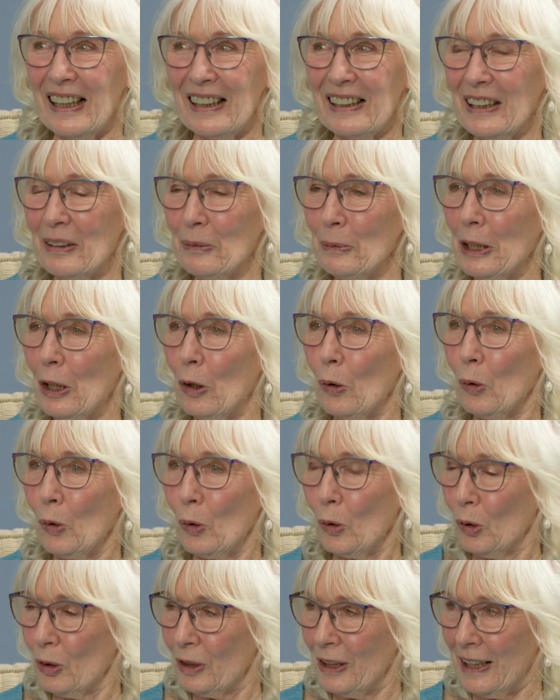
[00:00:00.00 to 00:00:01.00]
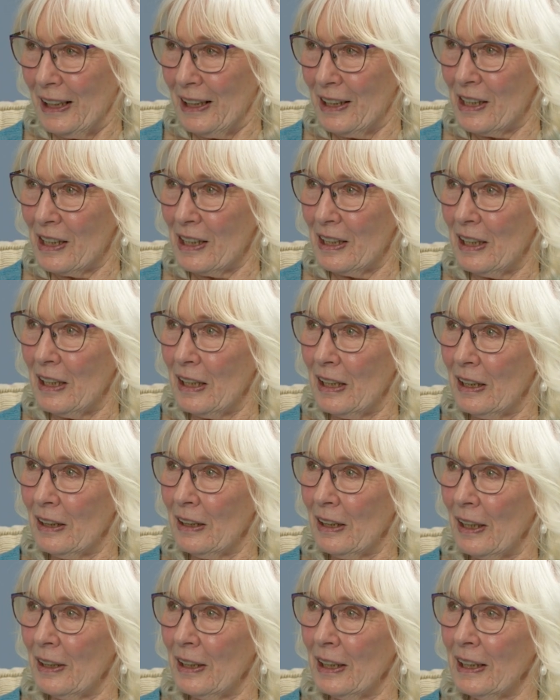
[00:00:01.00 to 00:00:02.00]
I think we all need to
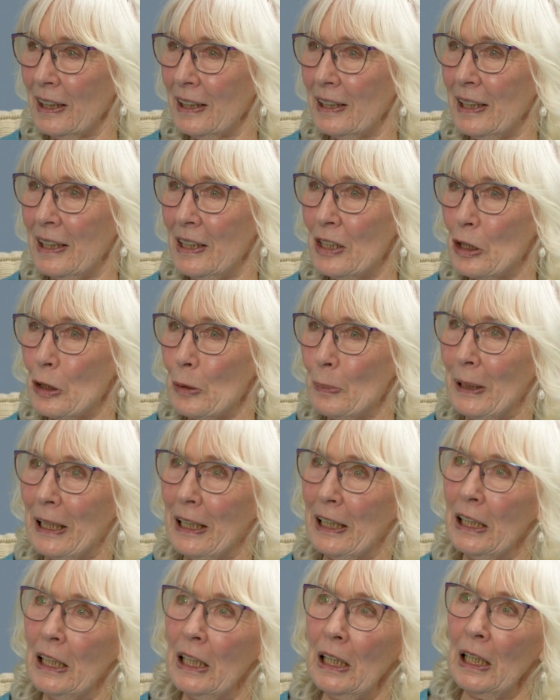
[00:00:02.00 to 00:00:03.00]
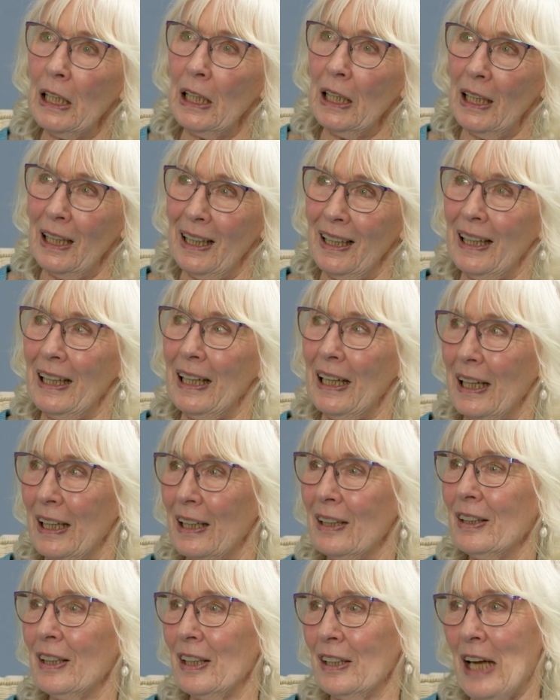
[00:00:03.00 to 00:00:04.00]
learn. Mm. I think it needs to be
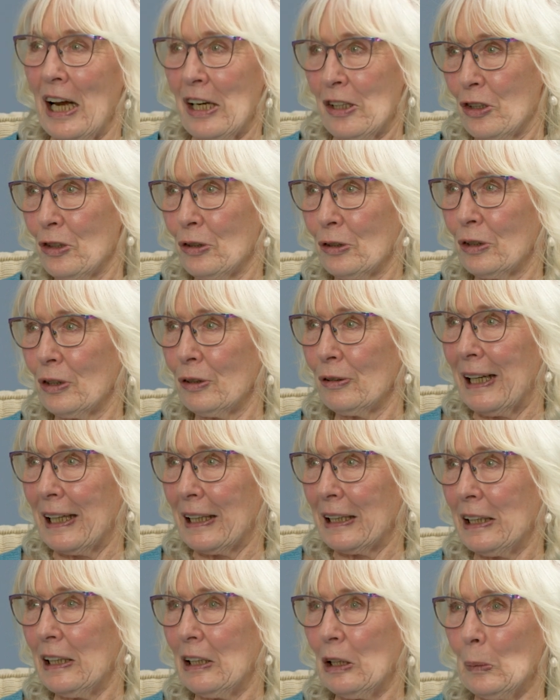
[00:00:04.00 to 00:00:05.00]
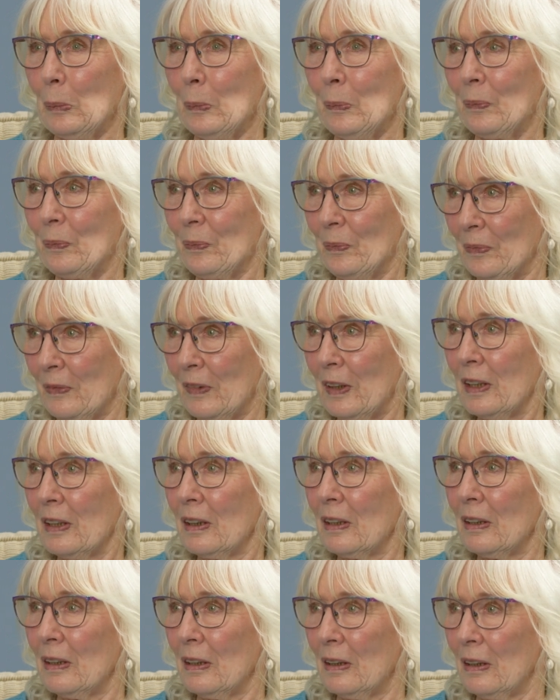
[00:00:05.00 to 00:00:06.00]
in the national curriculum.
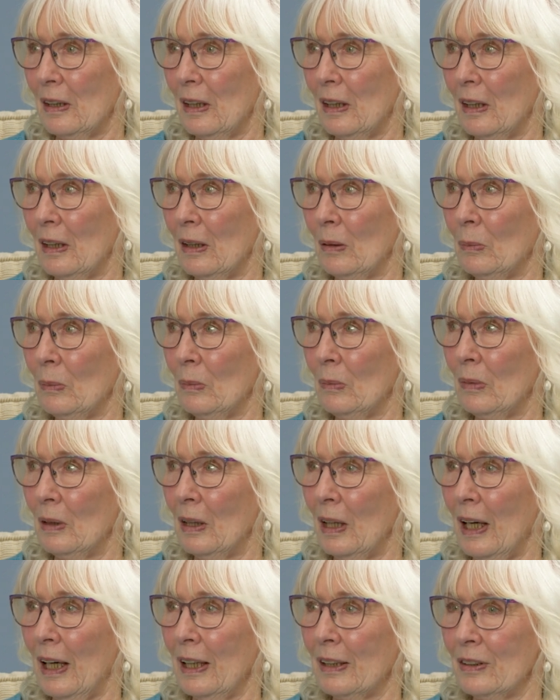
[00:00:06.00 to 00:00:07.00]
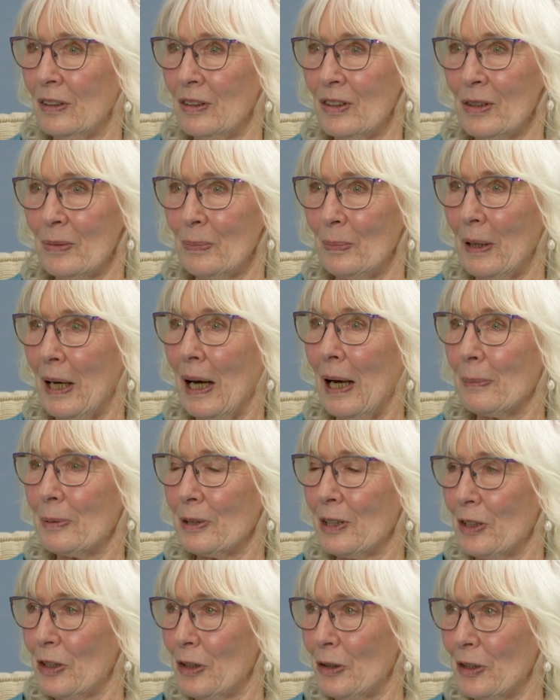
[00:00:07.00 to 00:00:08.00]
Mm-hmm. And
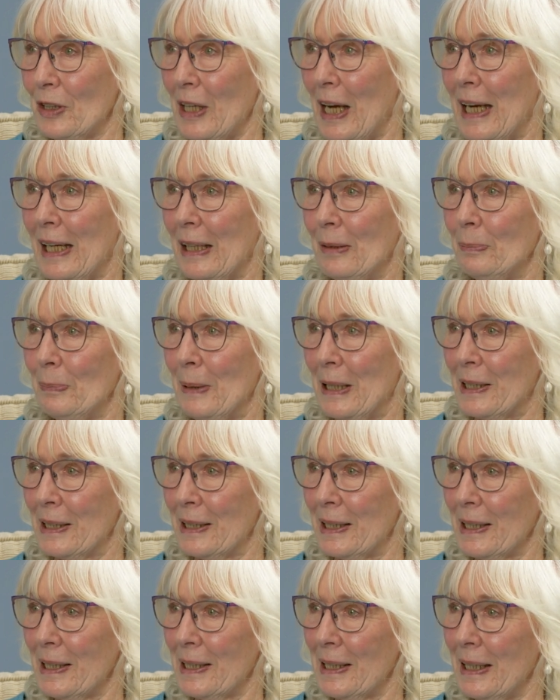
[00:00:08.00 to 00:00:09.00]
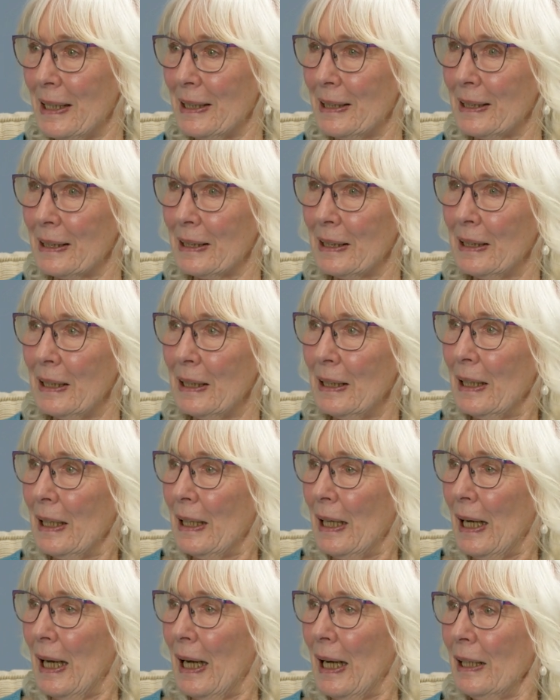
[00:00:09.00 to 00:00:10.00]
perhaps, as you say, in businesses,
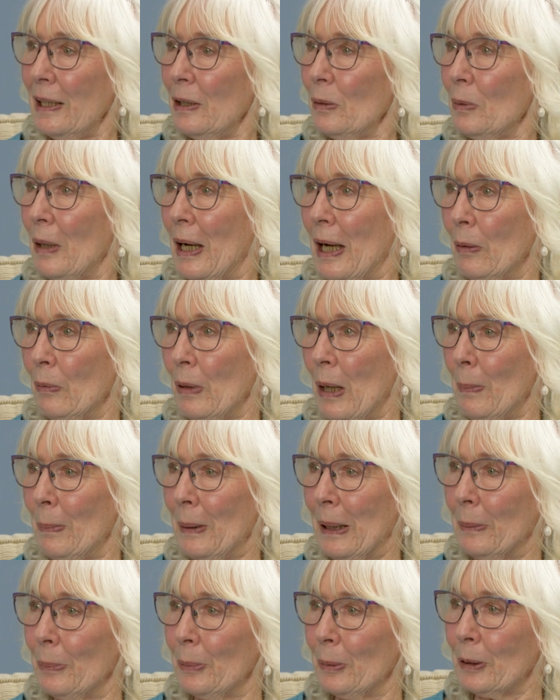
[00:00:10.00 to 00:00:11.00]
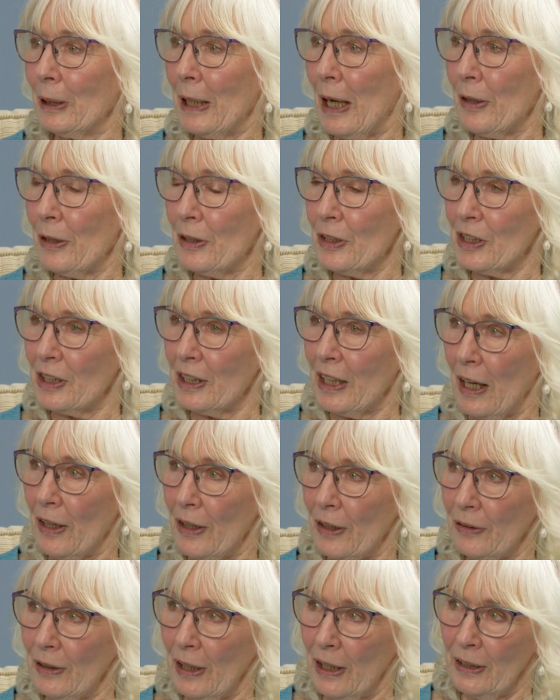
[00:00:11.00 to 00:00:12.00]
anywhere where people gather
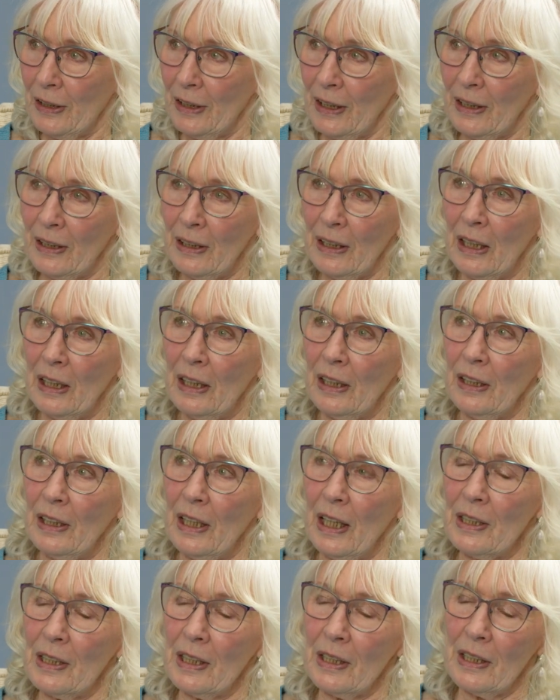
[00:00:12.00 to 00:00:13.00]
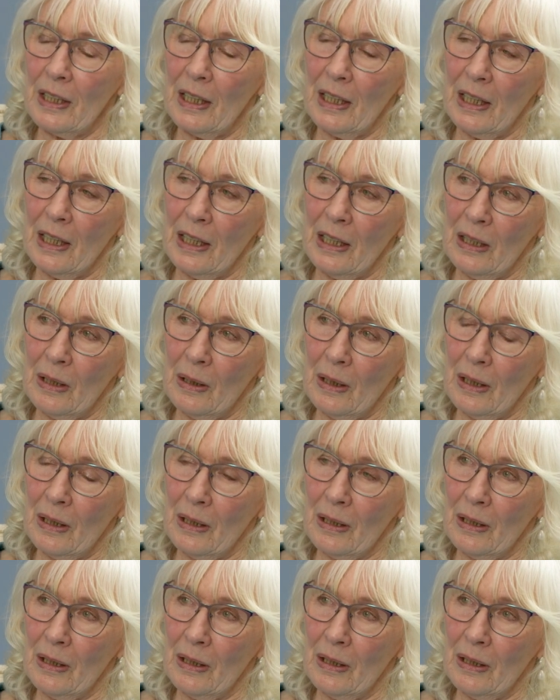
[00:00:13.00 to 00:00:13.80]
together and there's a